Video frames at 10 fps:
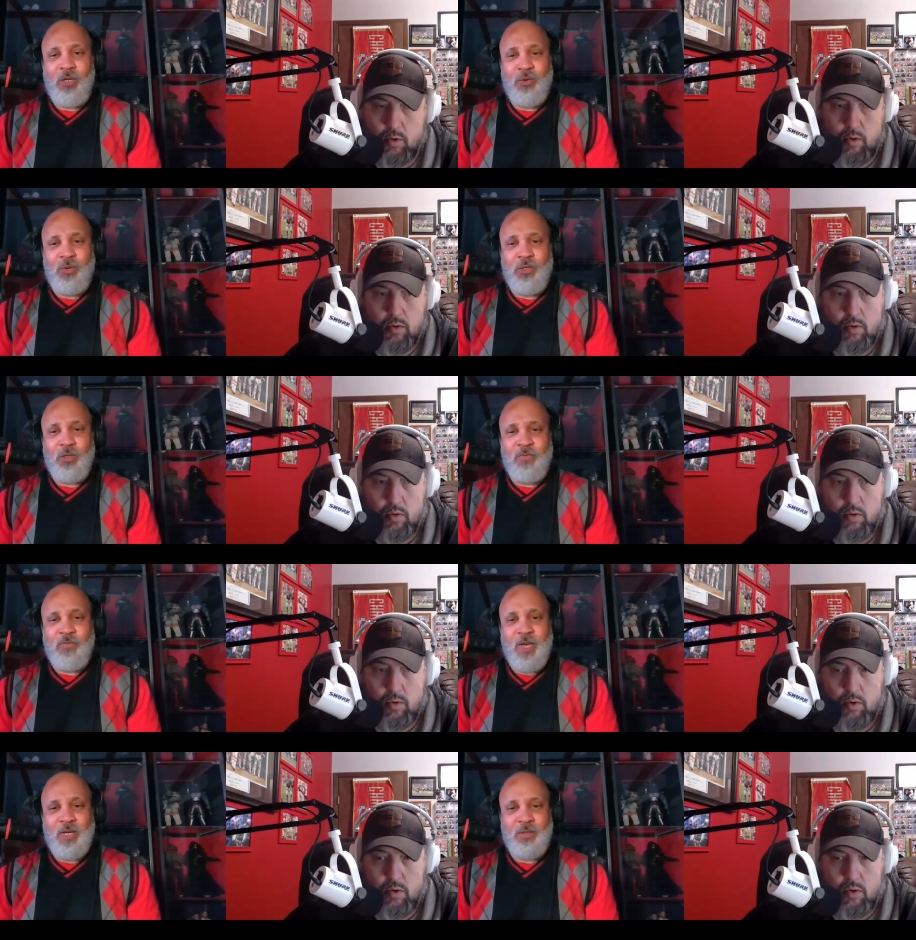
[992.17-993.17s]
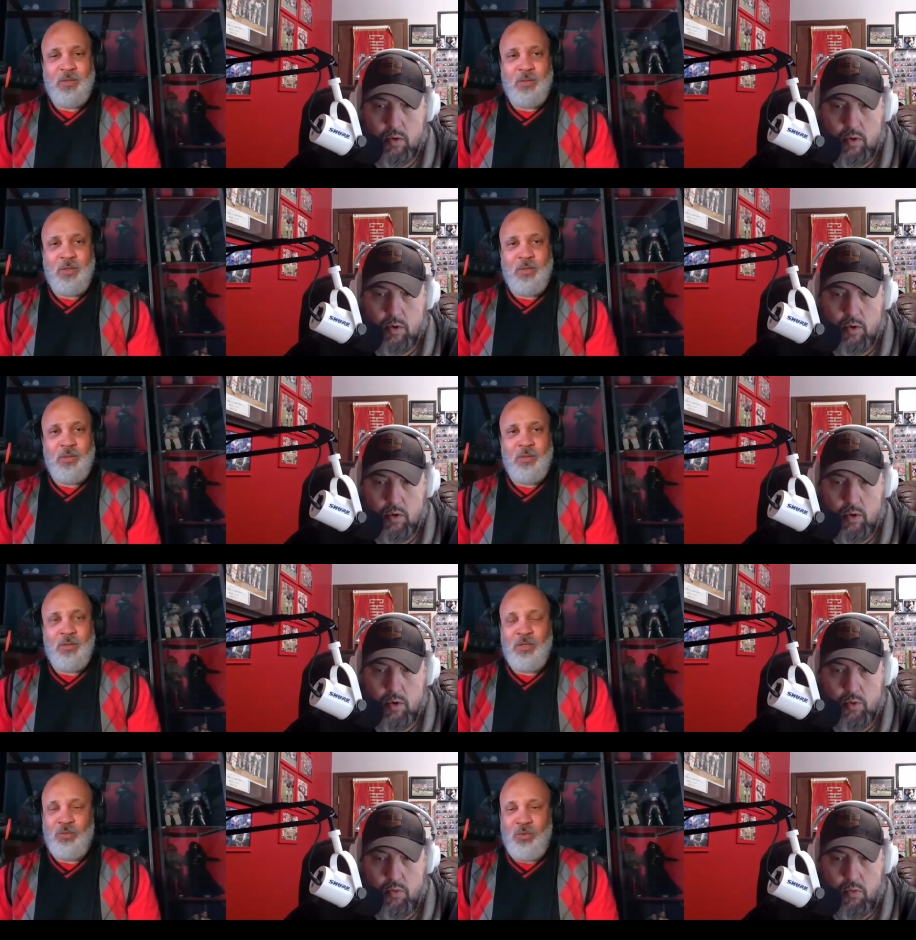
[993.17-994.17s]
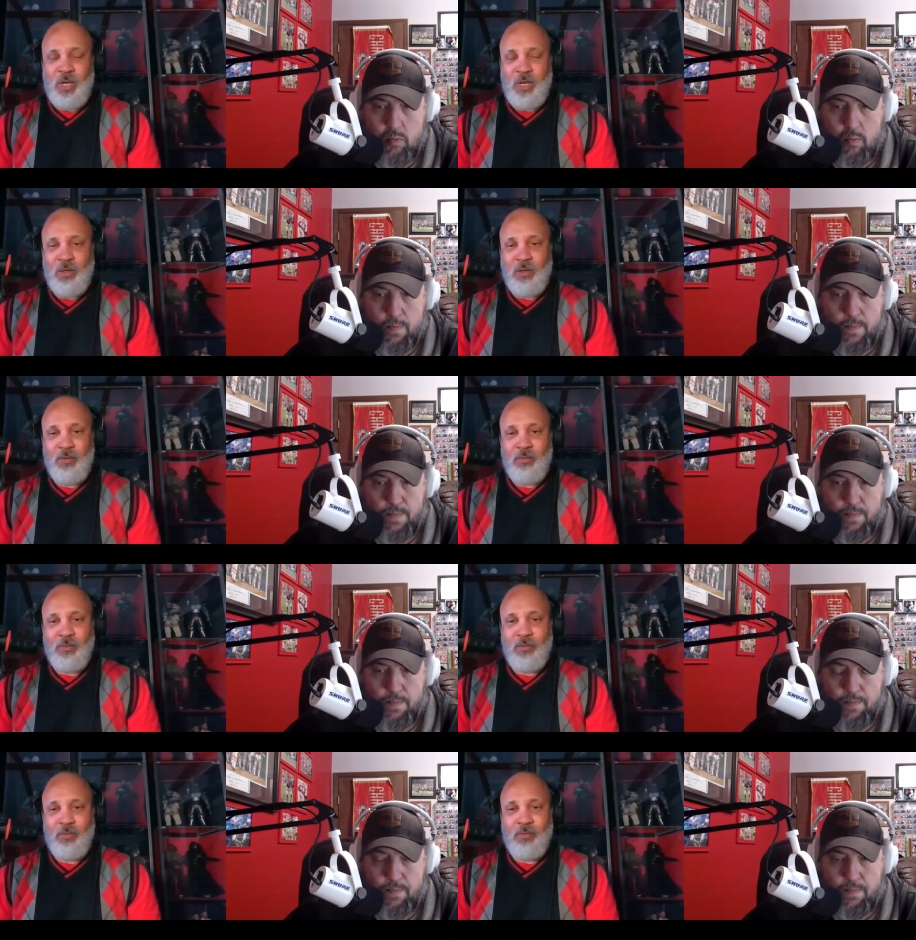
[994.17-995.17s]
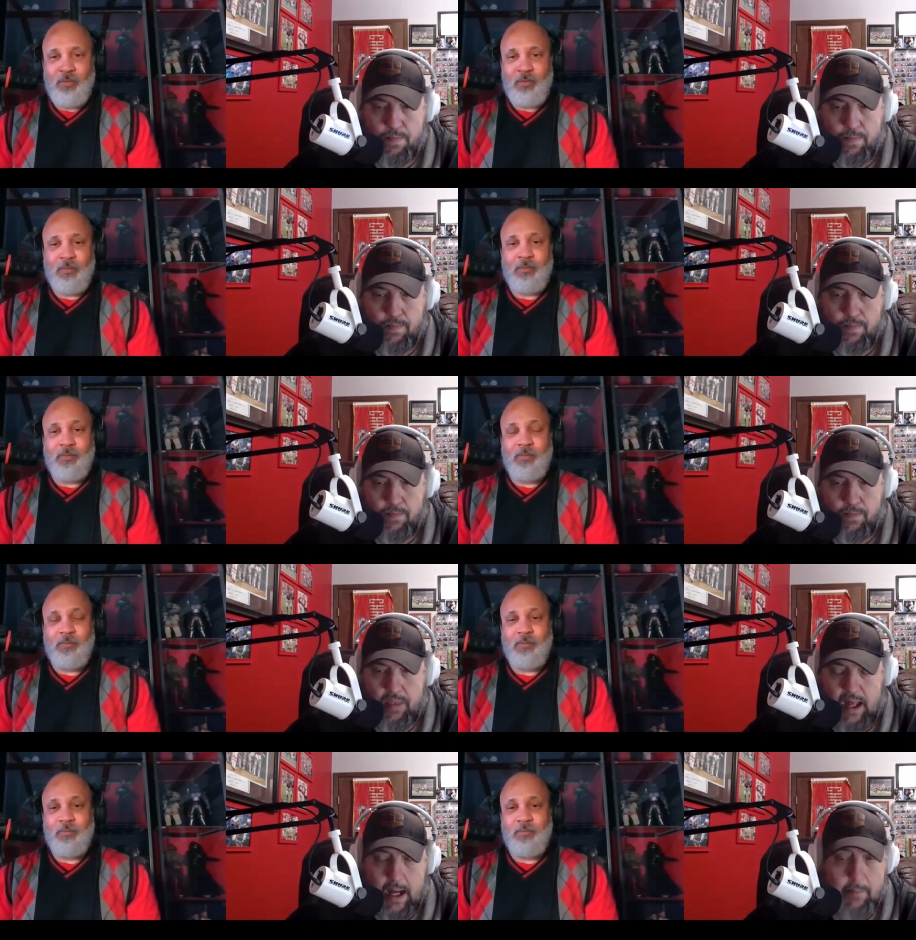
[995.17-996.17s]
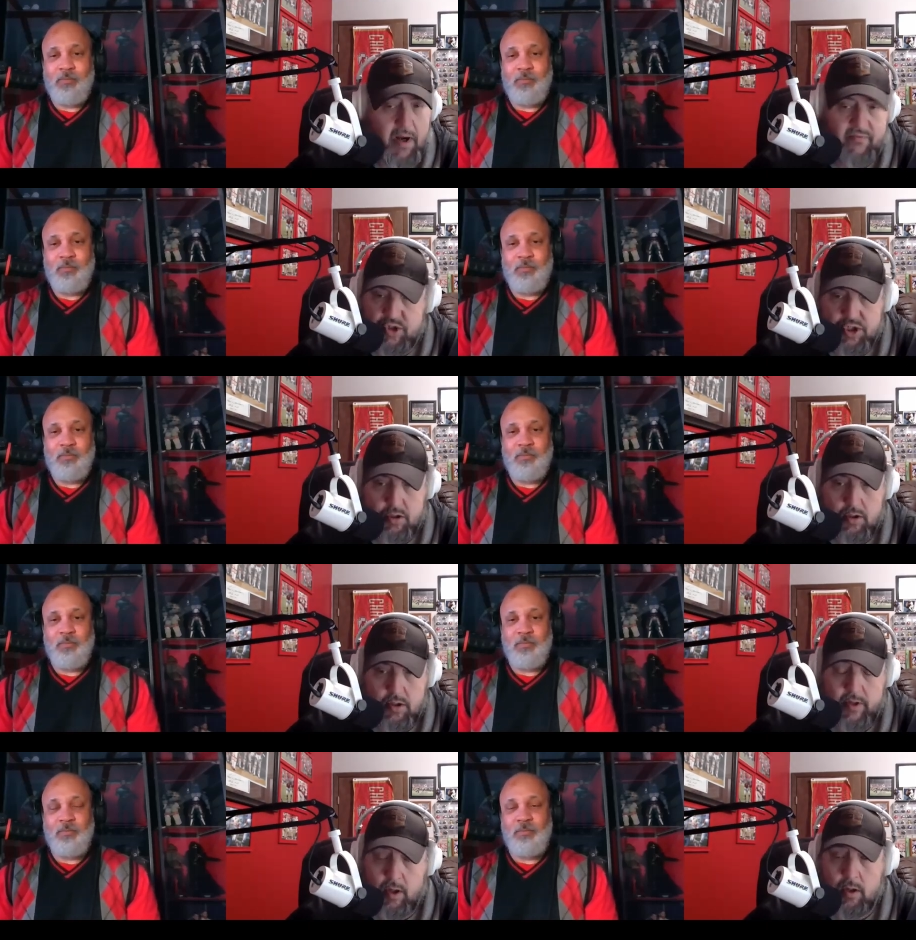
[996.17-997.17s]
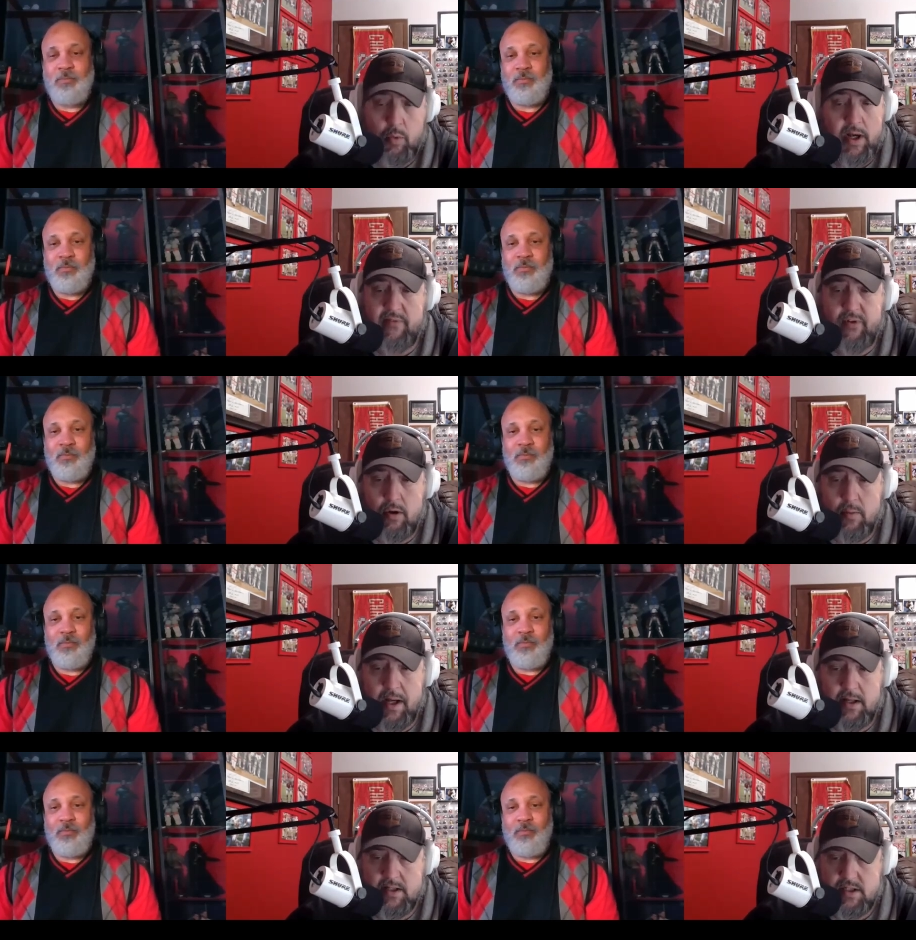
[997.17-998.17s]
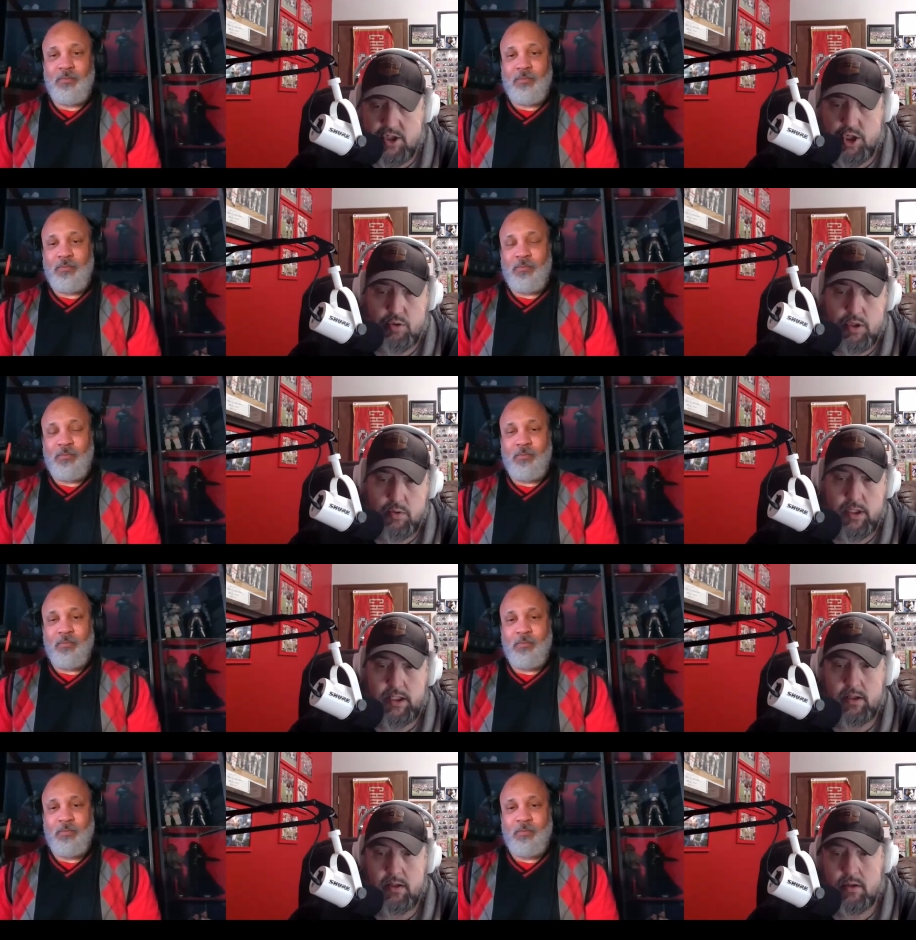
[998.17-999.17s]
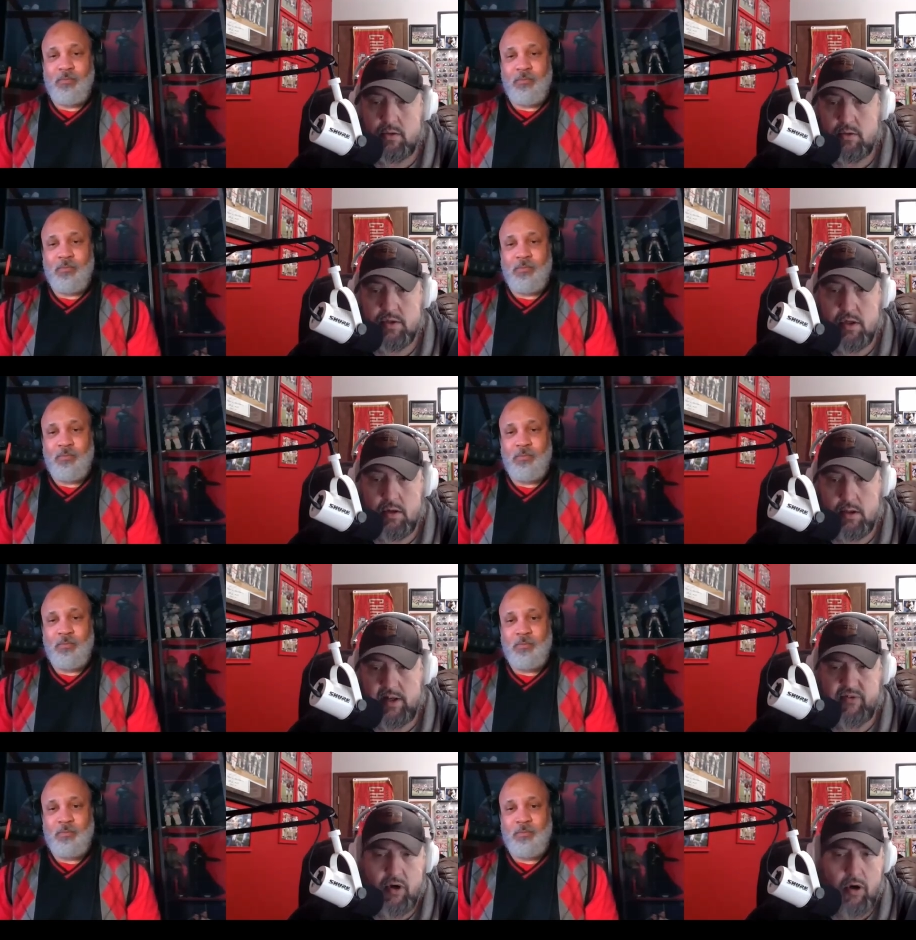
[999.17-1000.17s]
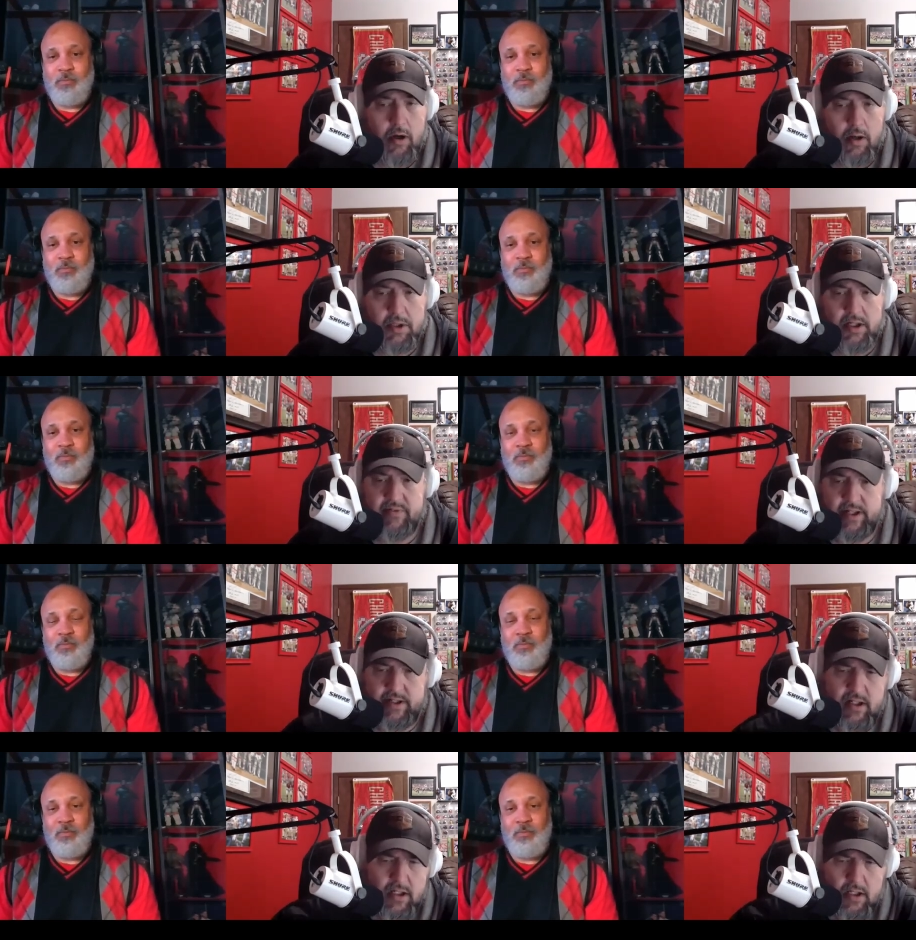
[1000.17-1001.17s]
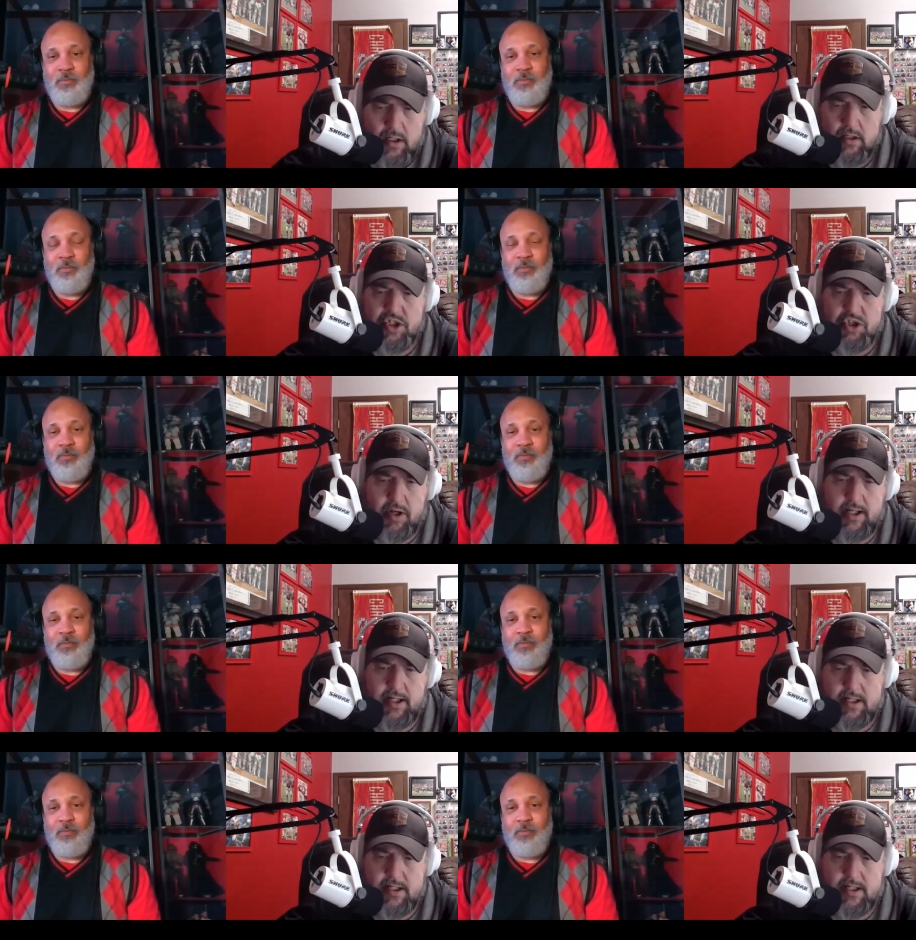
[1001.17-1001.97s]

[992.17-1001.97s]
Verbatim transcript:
Speaker 1: injuries affect this week?
Speaker 2: I'm not for sure. The only one I've heard about is Joe Thuney, who's our left guard. I believe he strained